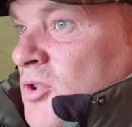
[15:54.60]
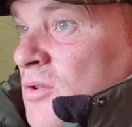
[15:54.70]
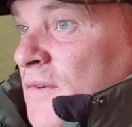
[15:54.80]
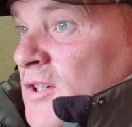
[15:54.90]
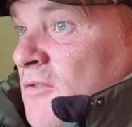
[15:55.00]

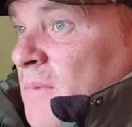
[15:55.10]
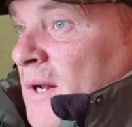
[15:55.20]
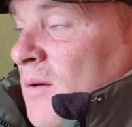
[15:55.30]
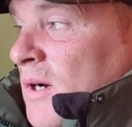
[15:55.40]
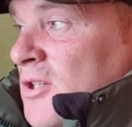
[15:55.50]
2 fish have
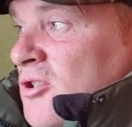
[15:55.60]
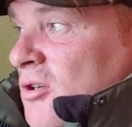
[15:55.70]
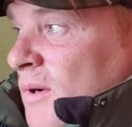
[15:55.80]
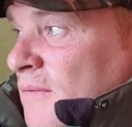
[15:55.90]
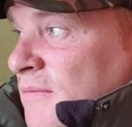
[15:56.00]
been out as I
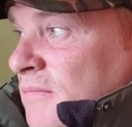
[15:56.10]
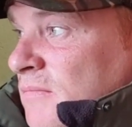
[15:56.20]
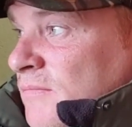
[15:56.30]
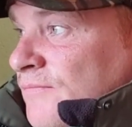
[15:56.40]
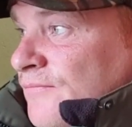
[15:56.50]
know of.
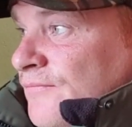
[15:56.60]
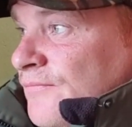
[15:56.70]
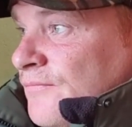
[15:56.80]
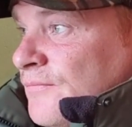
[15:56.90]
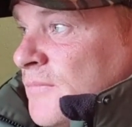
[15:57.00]

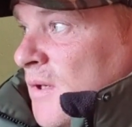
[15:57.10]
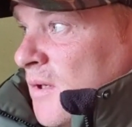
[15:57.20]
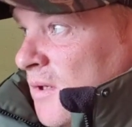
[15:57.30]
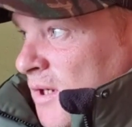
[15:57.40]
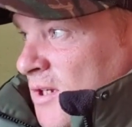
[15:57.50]

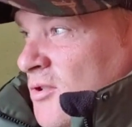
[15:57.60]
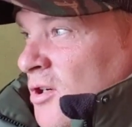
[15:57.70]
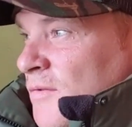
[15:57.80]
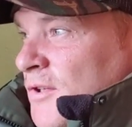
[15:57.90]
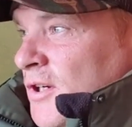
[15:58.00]
He's
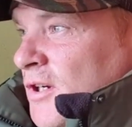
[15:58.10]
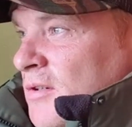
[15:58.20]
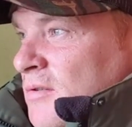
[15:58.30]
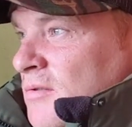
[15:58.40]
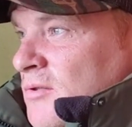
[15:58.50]
over
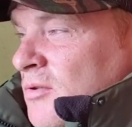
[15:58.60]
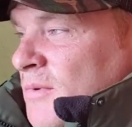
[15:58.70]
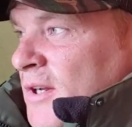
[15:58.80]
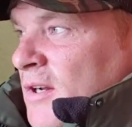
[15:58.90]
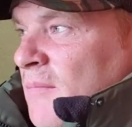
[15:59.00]
there, he's
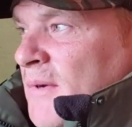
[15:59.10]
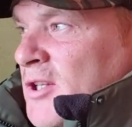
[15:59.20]
coming in at